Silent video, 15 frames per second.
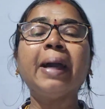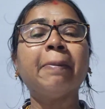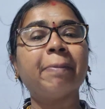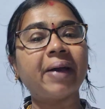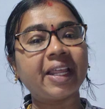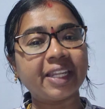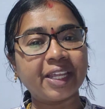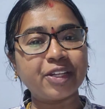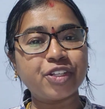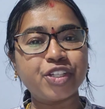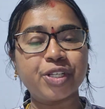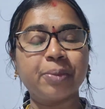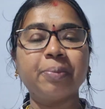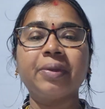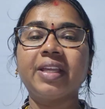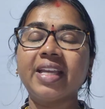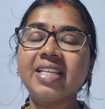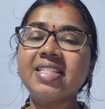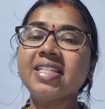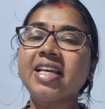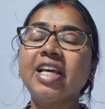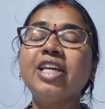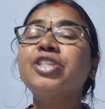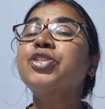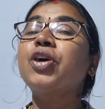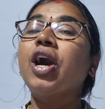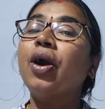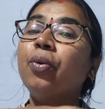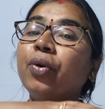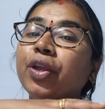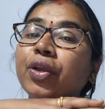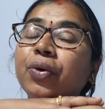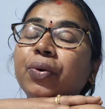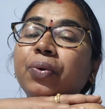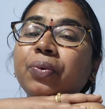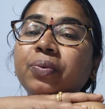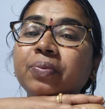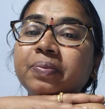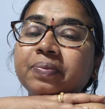companionship. Yes, so how are you?